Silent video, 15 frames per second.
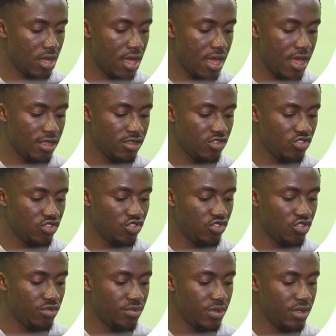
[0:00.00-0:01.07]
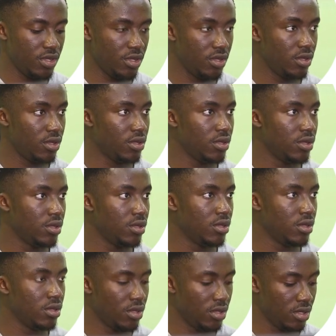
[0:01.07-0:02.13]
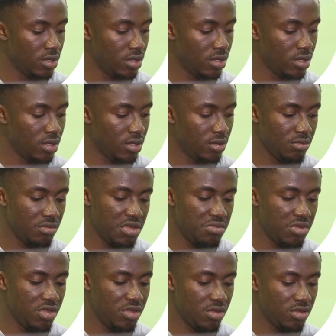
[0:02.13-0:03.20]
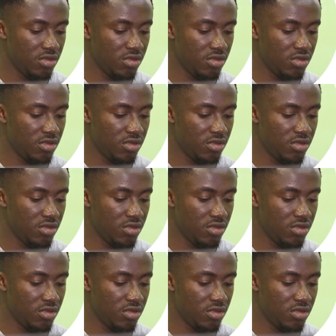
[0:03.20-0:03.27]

Height should be maybe